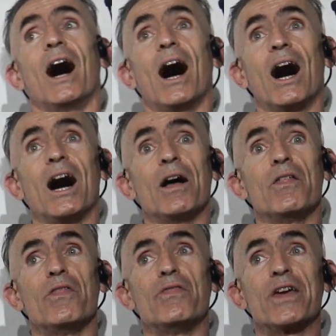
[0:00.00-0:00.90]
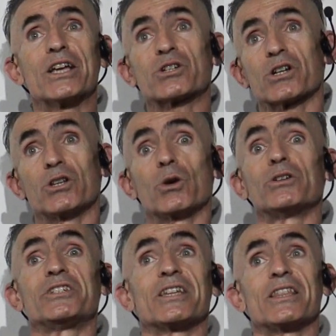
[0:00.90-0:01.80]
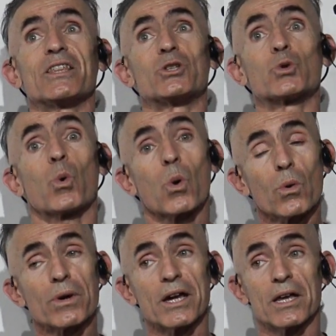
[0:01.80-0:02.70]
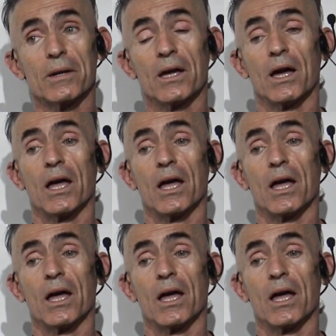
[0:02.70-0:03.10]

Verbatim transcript: uh, they started noticing taurine